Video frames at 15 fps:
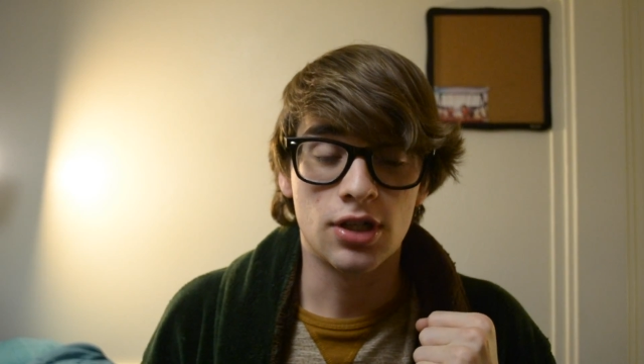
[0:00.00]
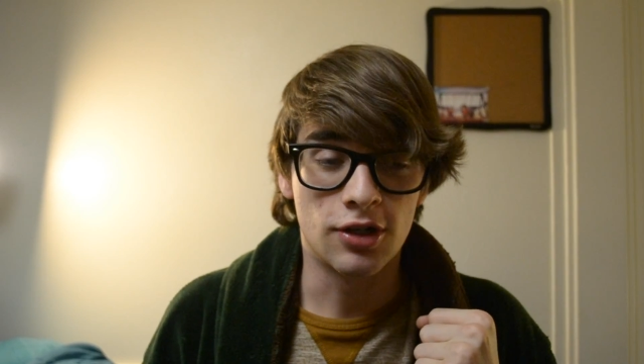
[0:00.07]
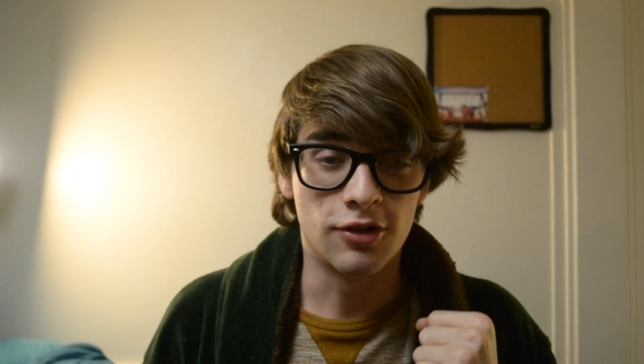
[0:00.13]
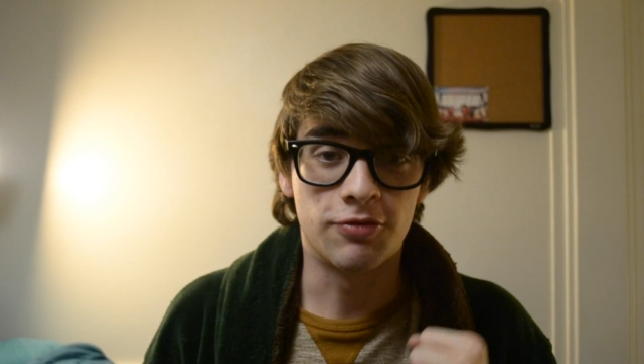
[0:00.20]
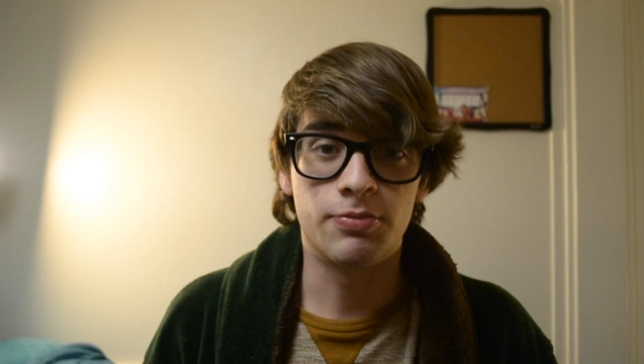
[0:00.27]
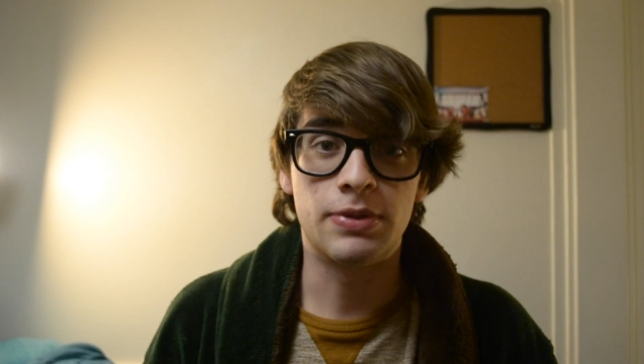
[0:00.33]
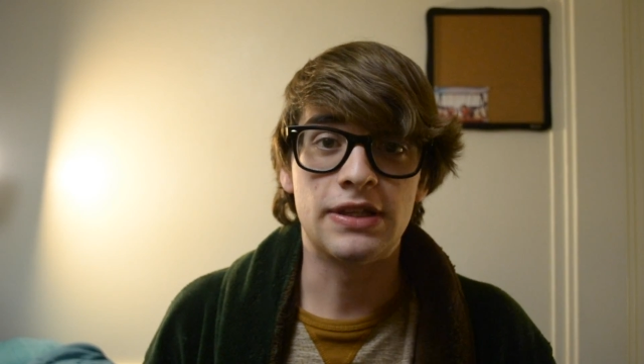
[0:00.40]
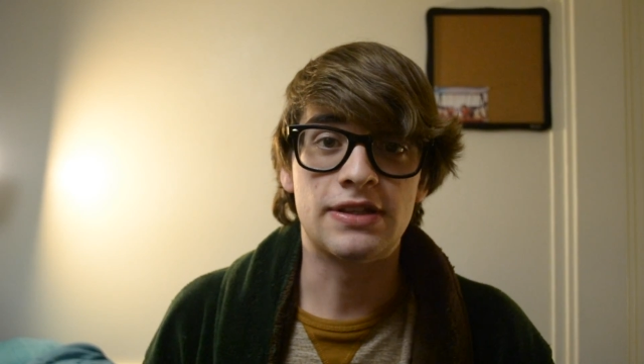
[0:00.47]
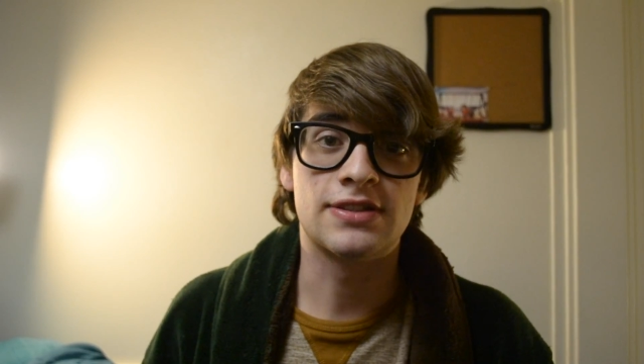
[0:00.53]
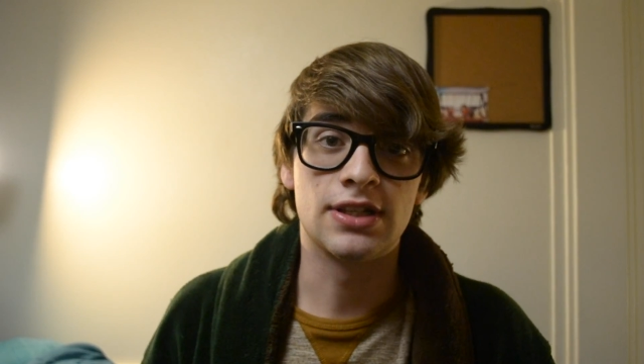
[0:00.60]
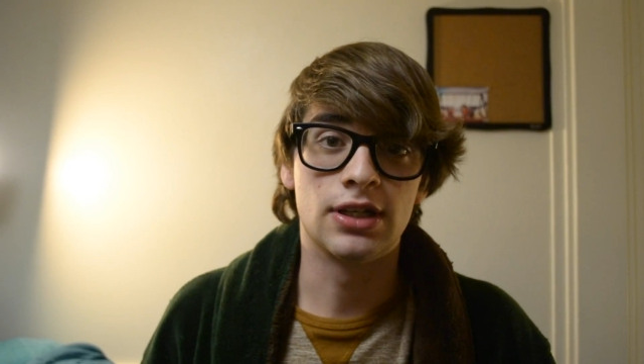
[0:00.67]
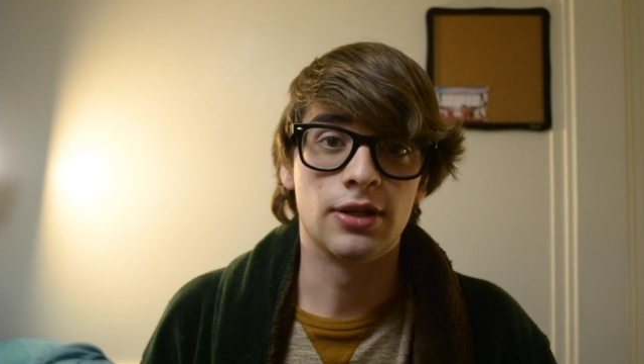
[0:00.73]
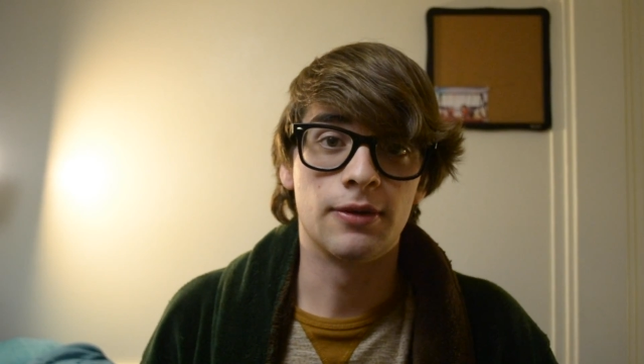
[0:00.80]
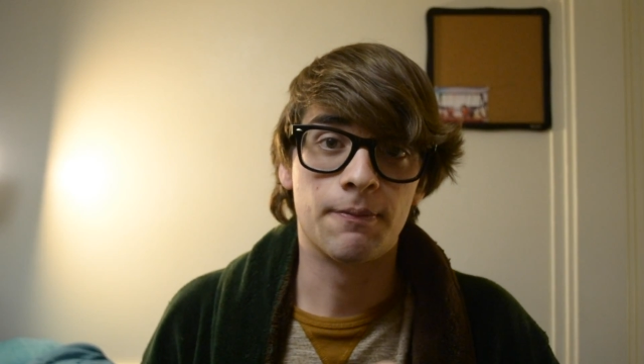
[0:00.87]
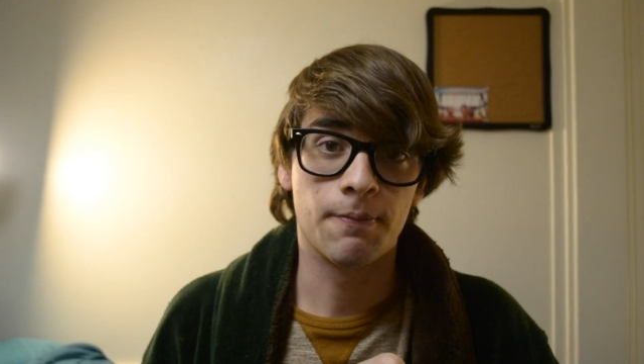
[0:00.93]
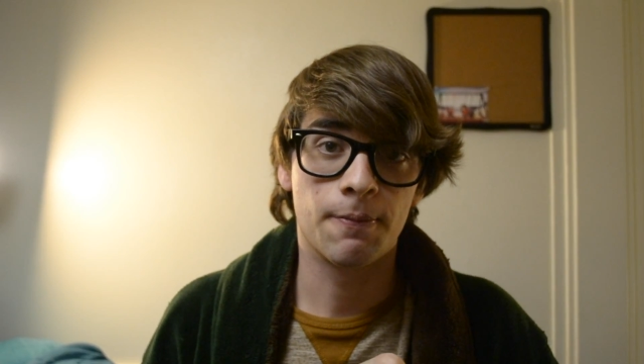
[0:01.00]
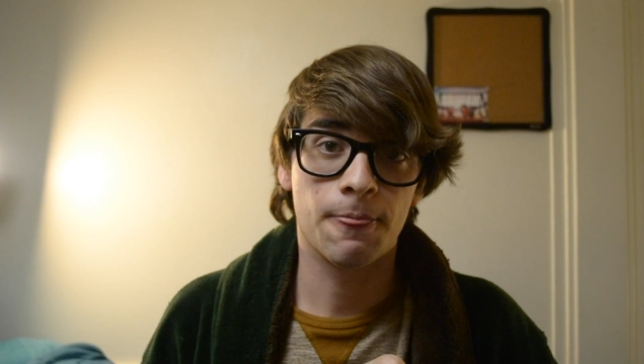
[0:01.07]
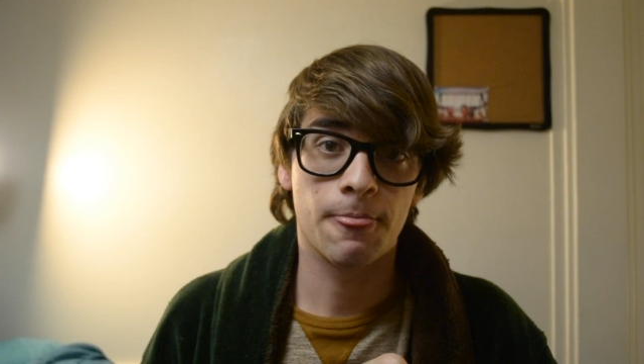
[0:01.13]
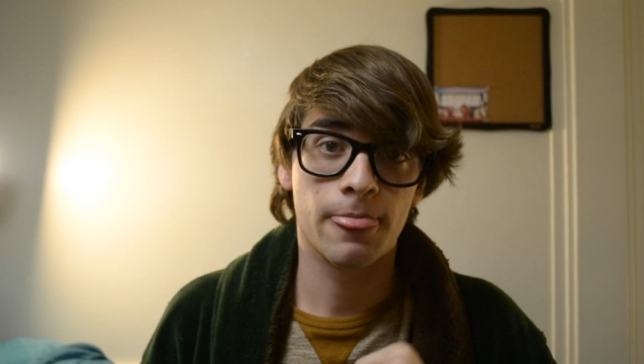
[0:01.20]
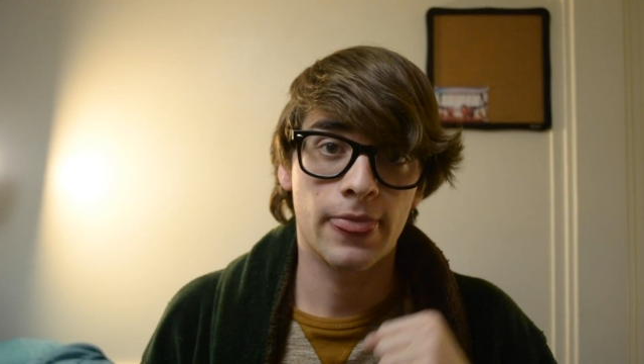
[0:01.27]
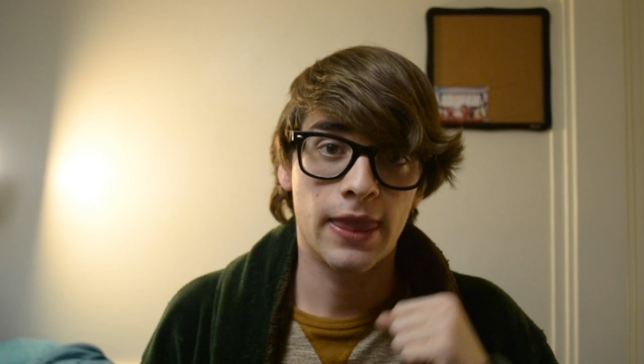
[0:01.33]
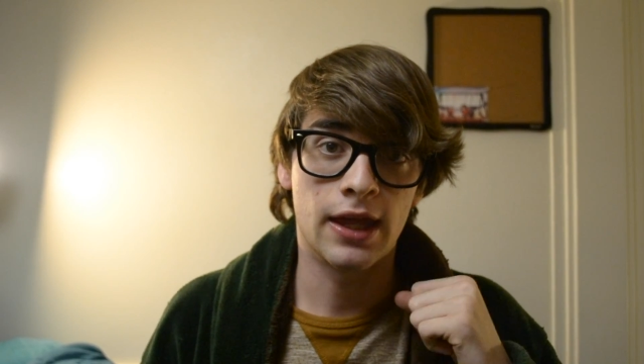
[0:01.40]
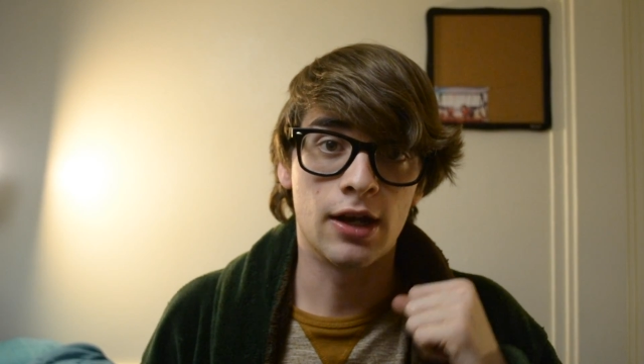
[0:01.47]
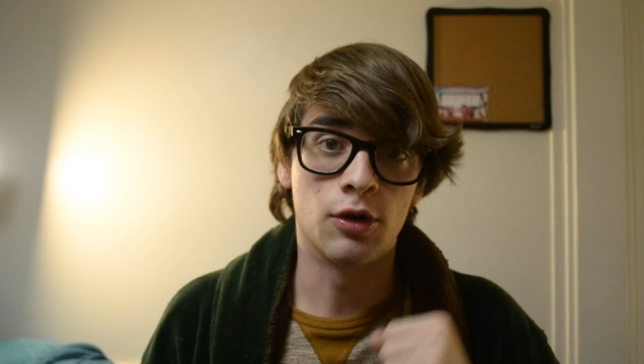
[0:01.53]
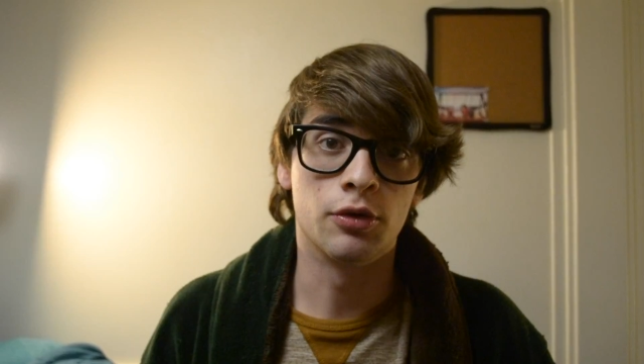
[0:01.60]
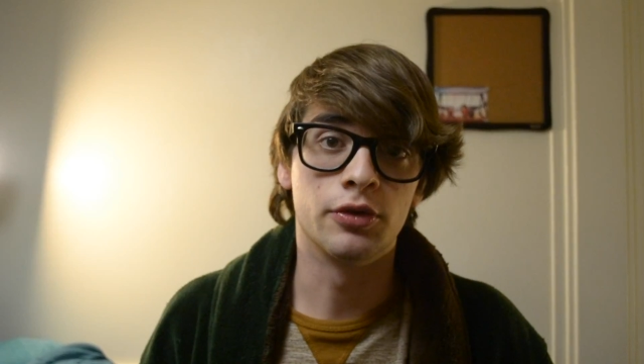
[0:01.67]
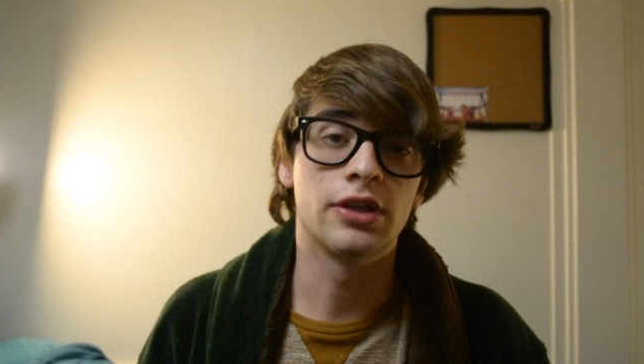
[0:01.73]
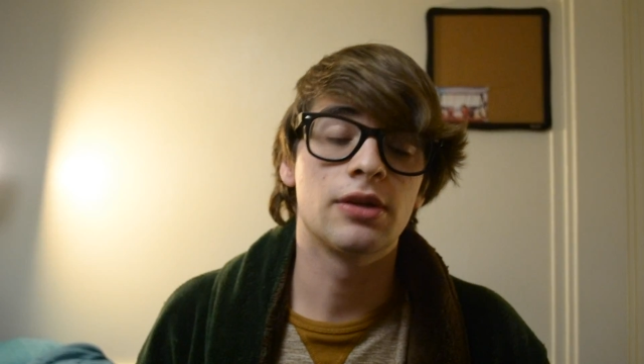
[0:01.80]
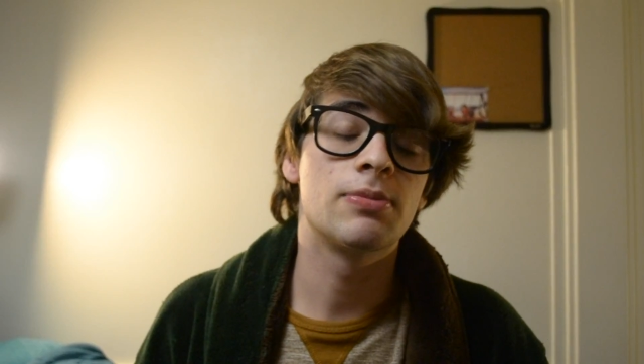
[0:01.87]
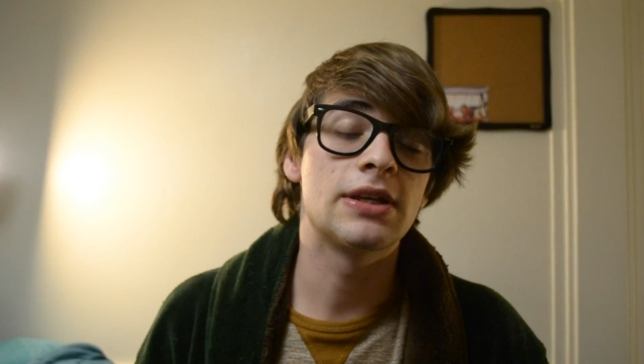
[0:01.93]
of pizza and
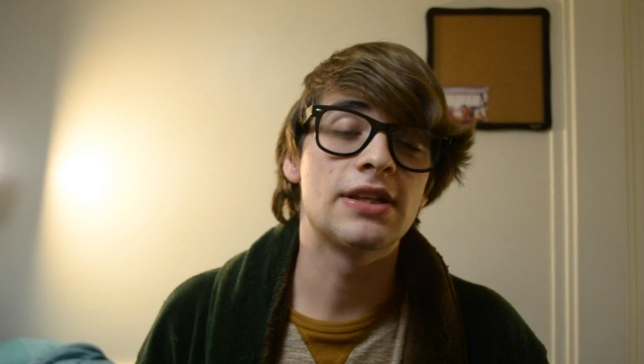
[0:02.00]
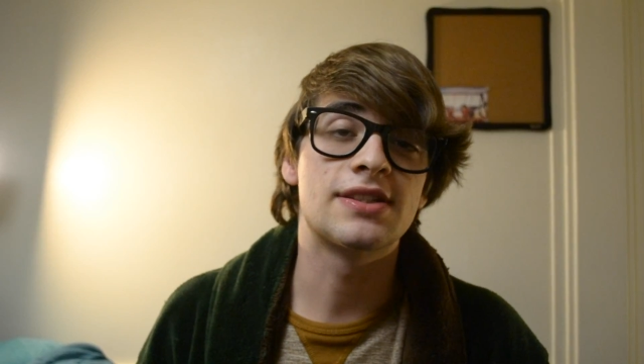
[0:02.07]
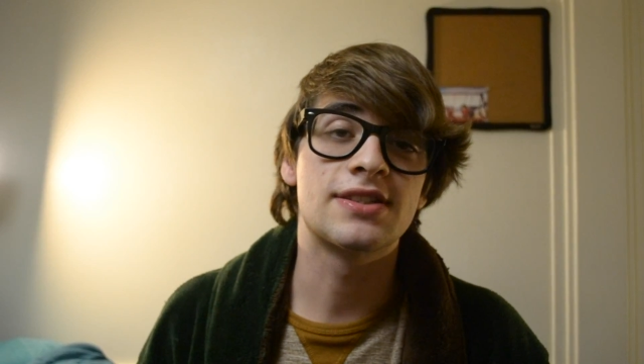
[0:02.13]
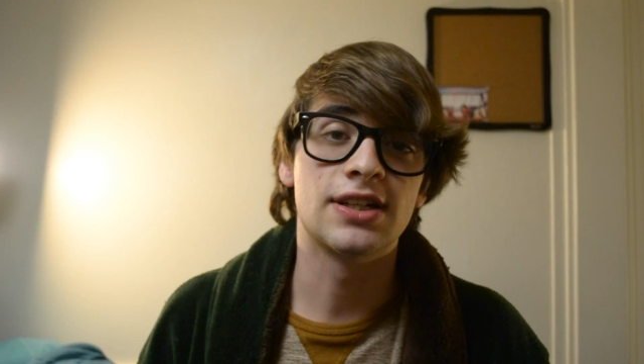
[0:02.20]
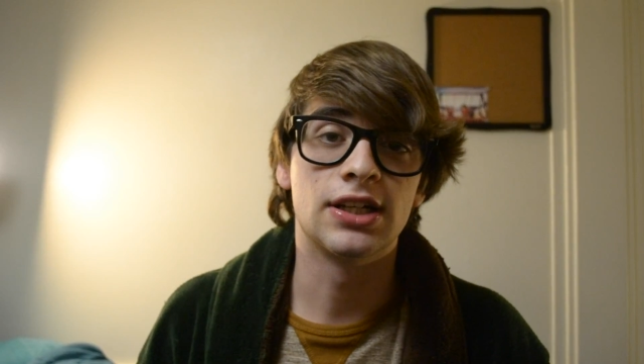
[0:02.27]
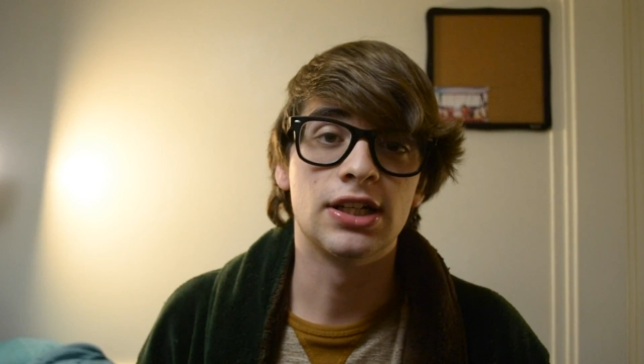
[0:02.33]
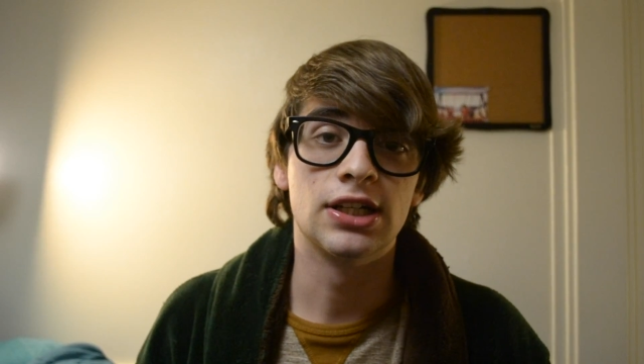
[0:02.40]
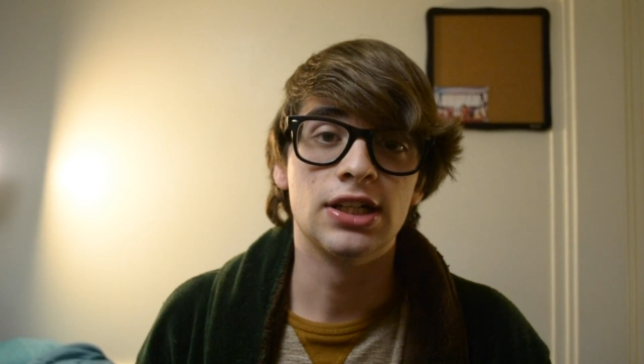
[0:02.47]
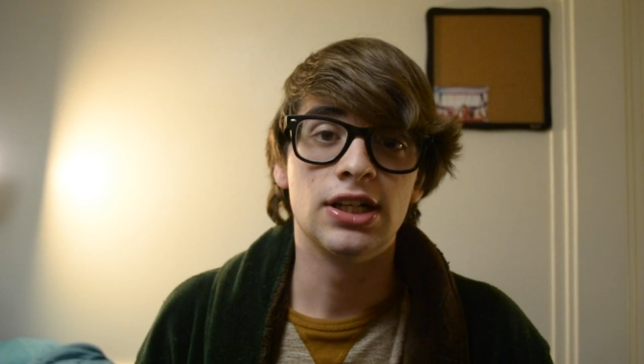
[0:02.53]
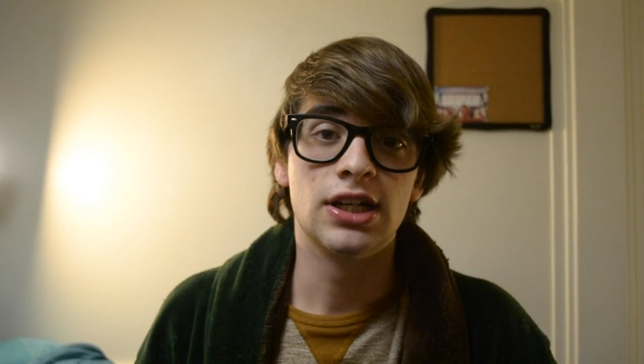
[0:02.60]
only pizza.